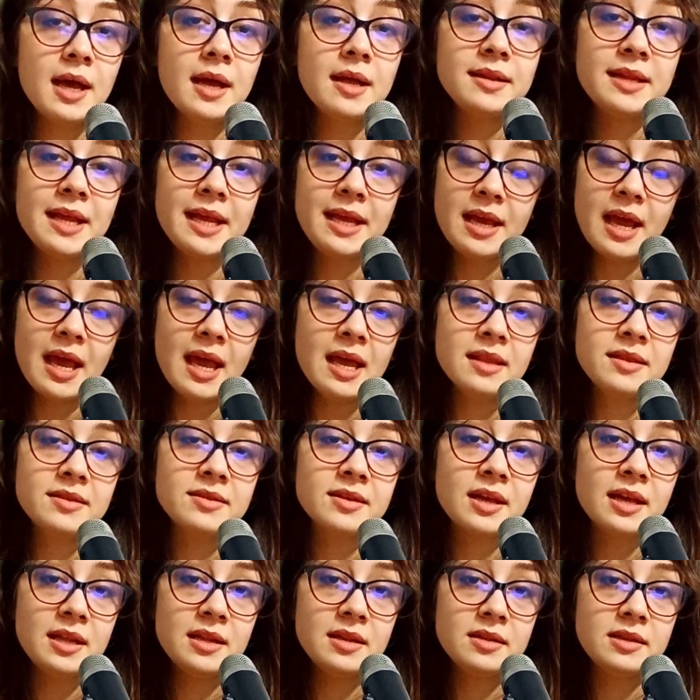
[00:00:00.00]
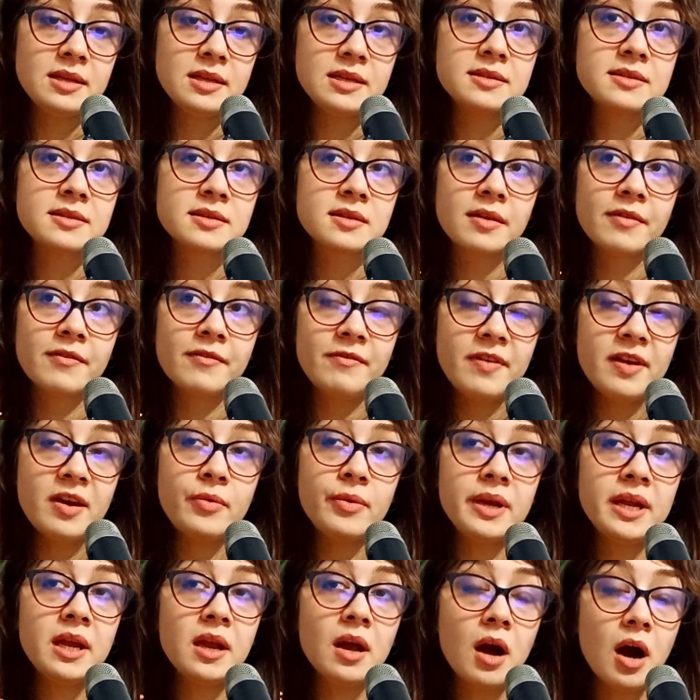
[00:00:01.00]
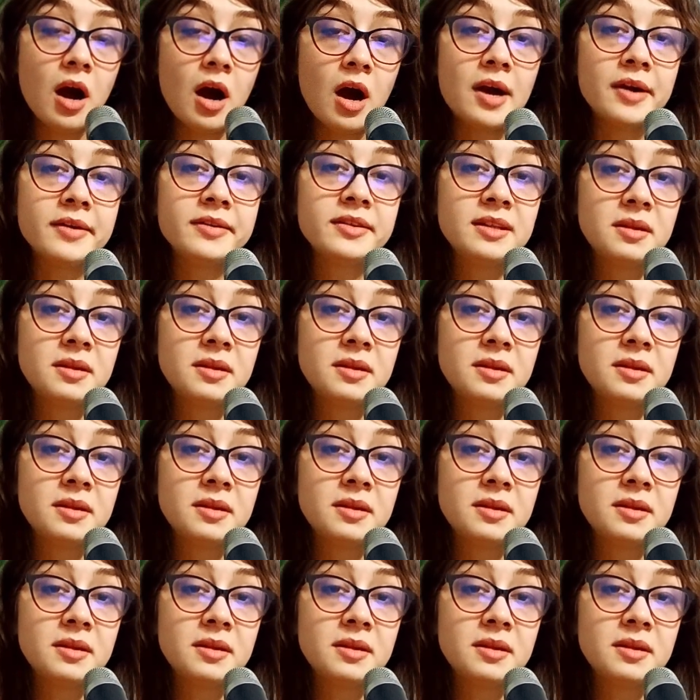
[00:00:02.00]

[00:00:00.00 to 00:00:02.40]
They get in these very hard,